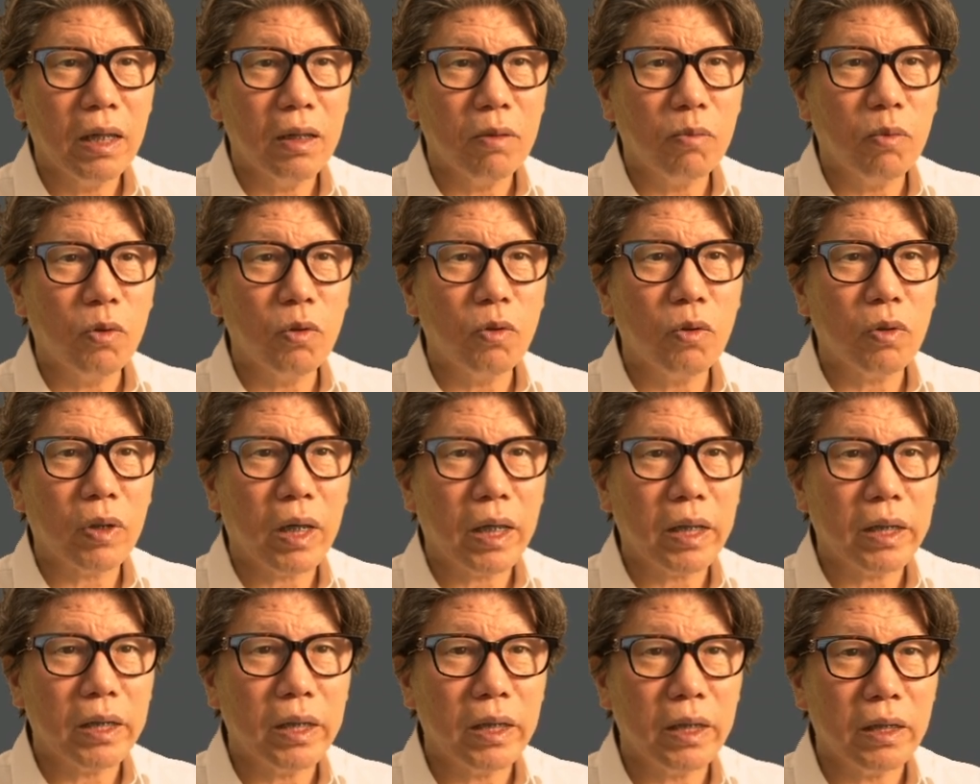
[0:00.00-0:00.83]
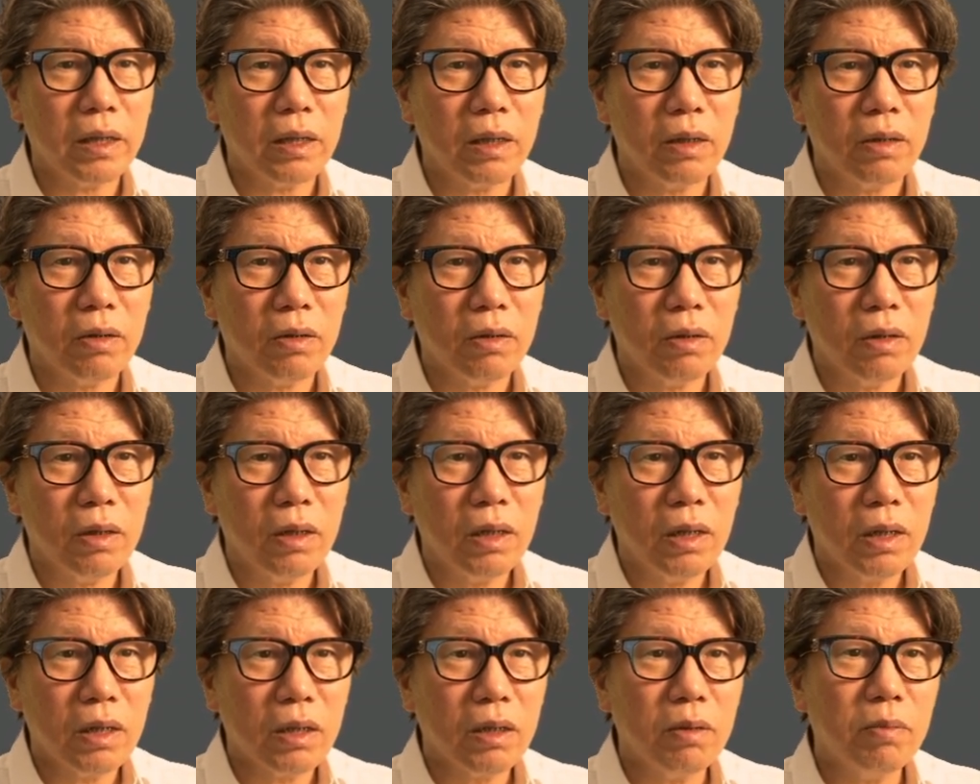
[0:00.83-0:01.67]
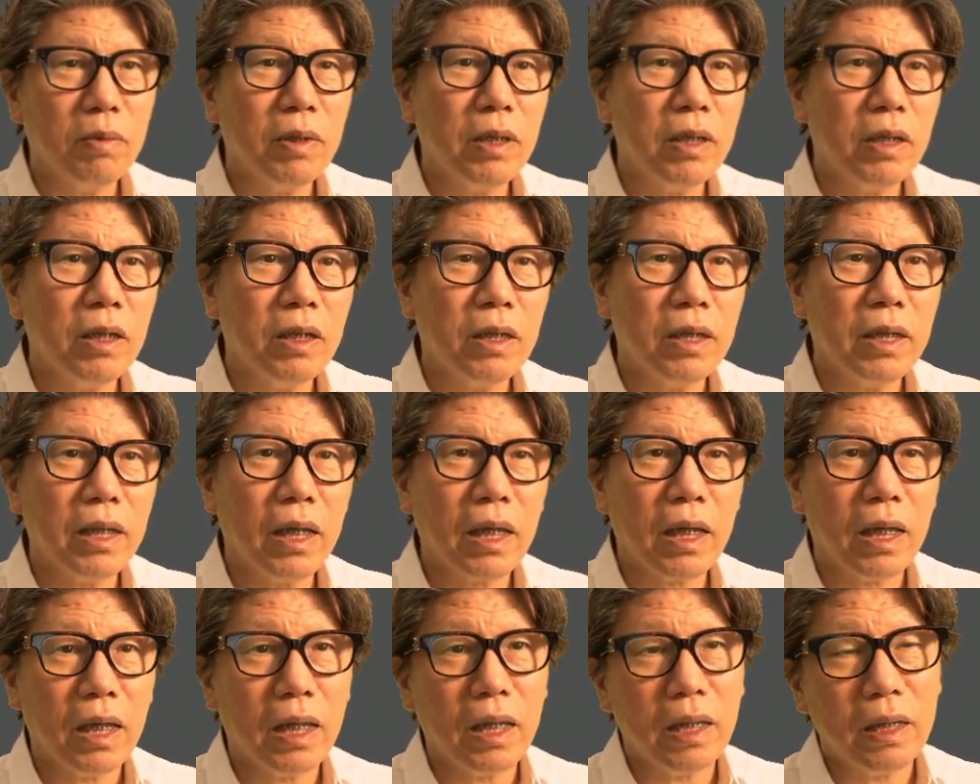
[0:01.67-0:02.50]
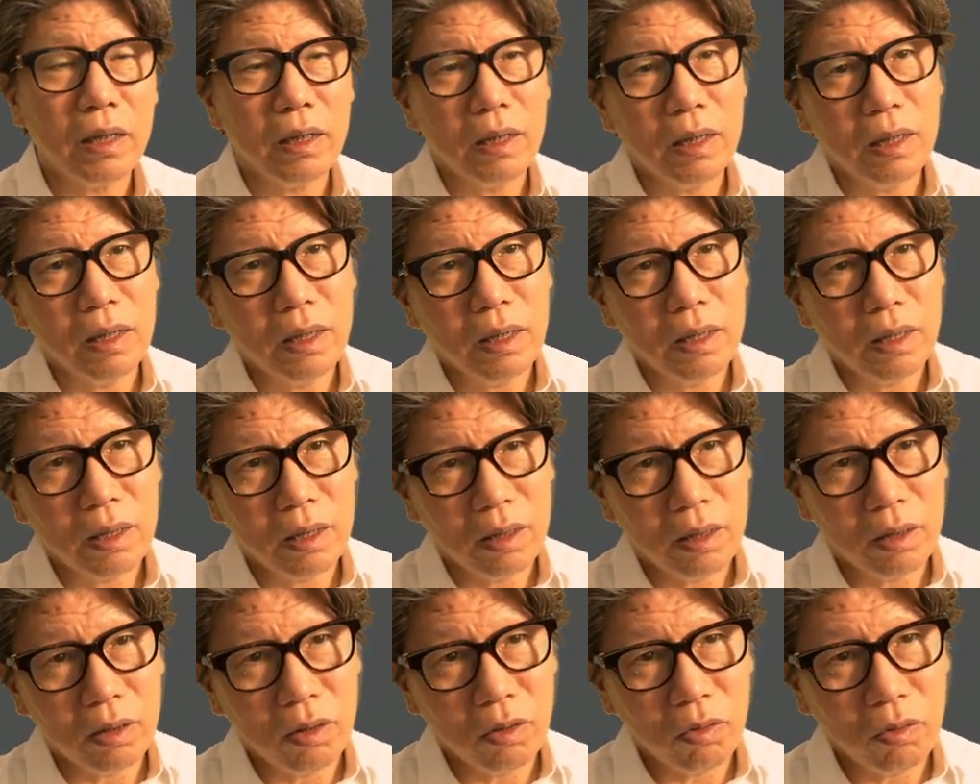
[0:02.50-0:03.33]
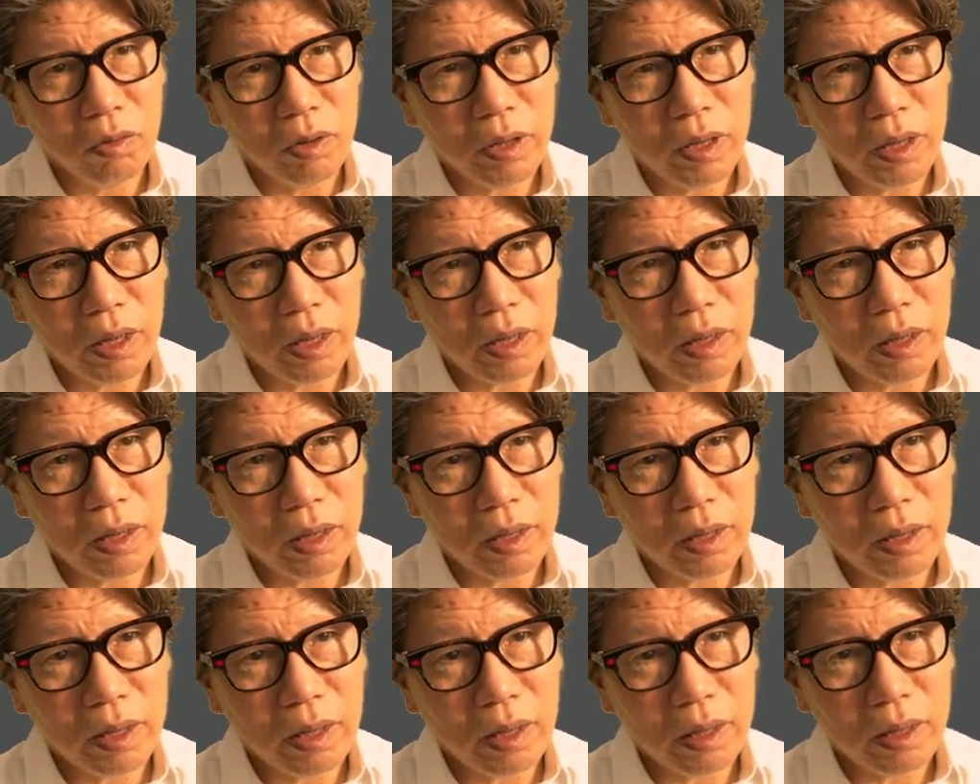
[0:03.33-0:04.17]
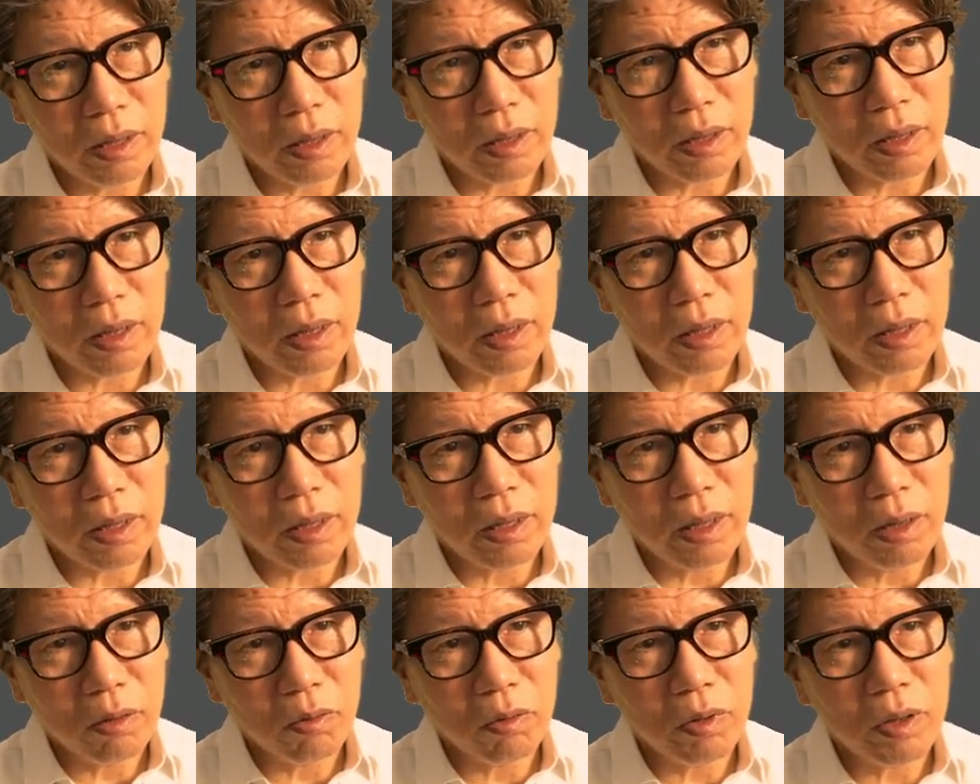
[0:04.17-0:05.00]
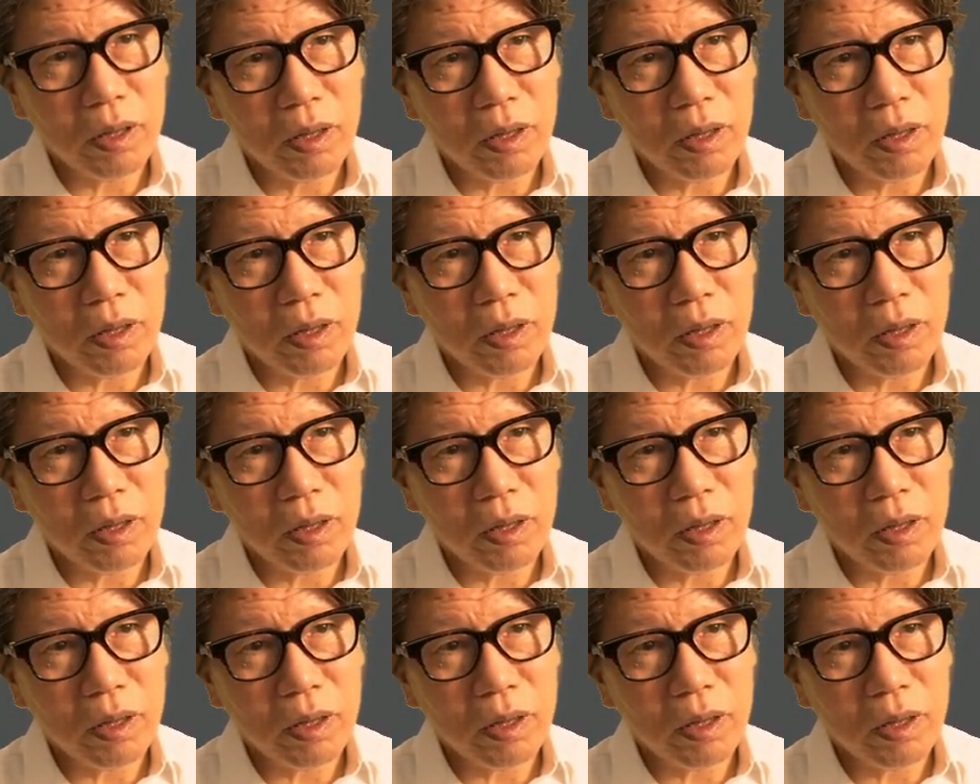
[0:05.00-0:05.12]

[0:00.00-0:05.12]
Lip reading: Thus, the boundaries are defined. Then, I take the CO at a certain position to establish the